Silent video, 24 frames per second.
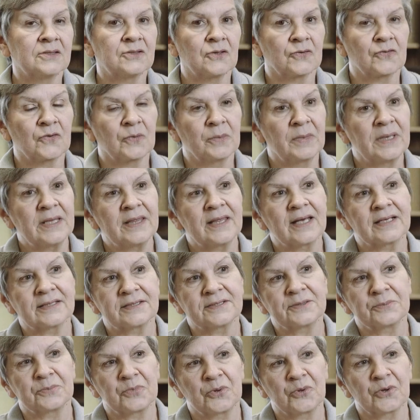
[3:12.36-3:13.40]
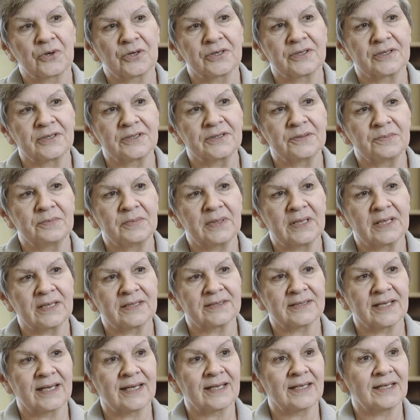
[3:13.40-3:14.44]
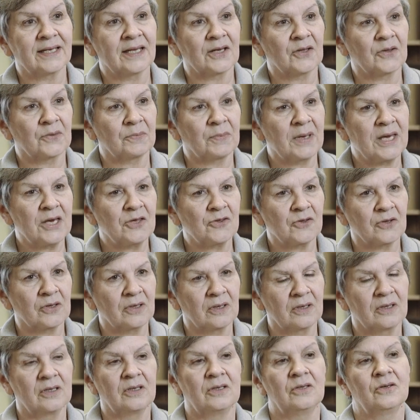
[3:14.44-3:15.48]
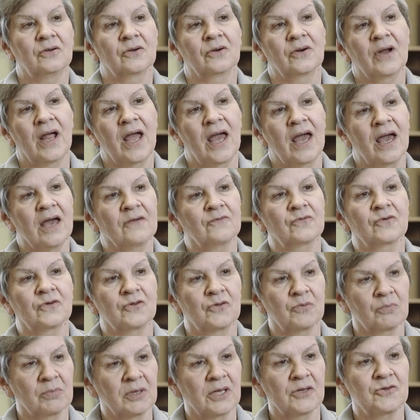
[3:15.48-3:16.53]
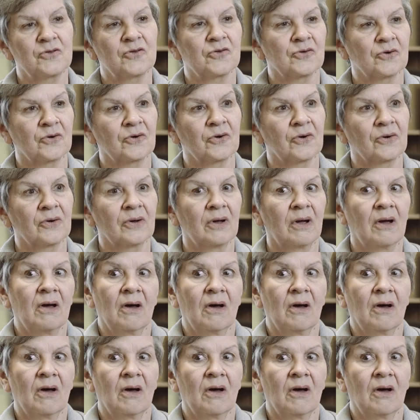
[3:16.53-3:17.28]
So for me, that's important because I can tell the patient, your average blood sugar